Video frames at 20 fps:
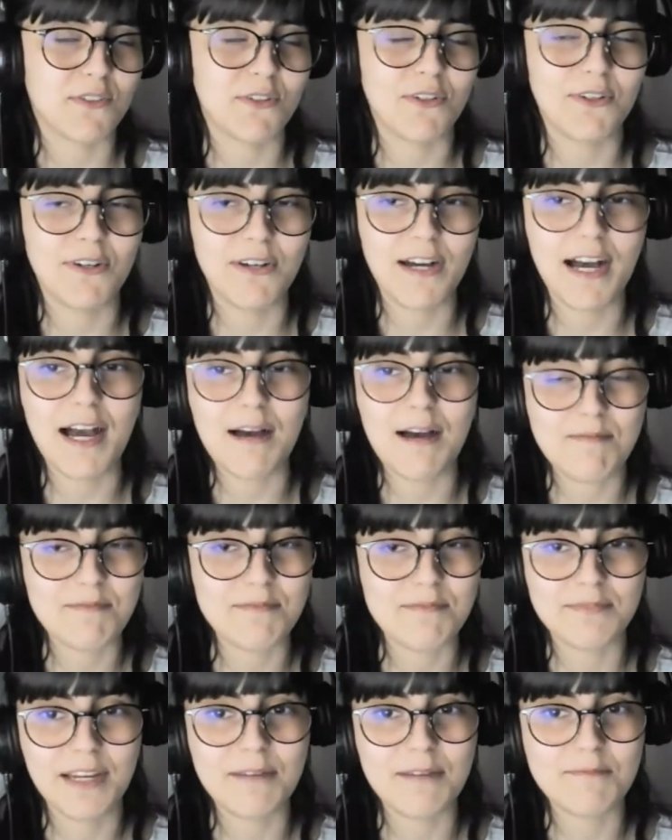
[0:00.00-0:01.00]
So
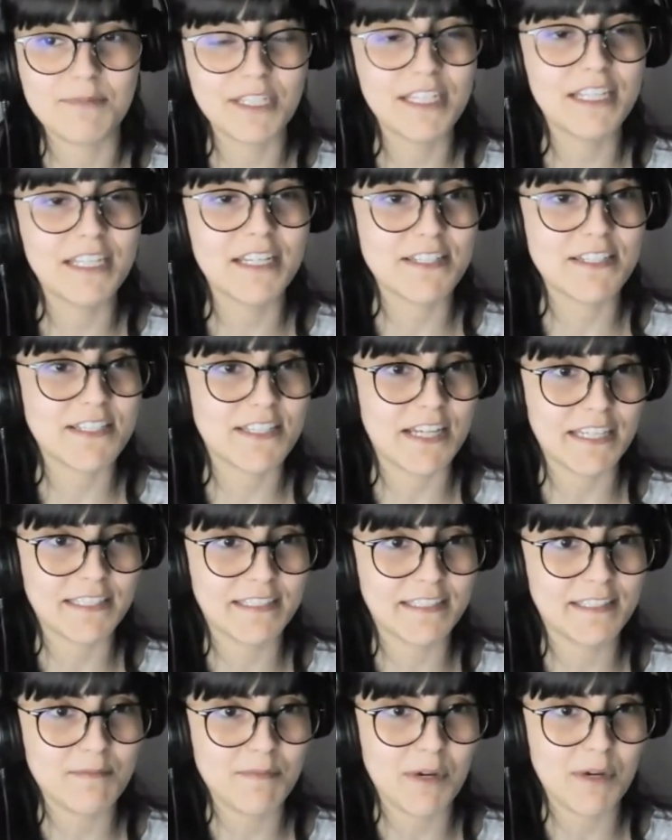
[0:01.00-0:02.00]
I'm really
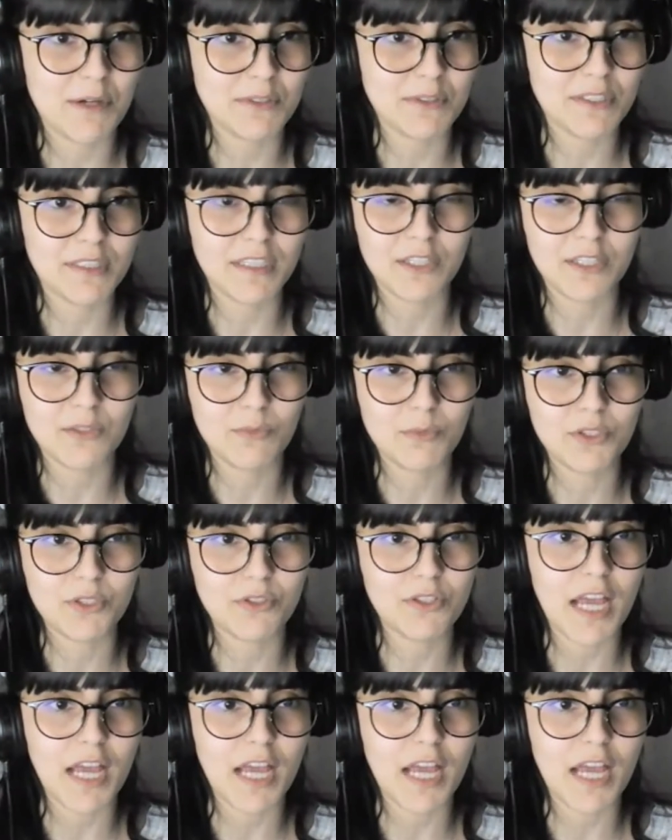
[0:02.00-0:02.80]
excited about it. We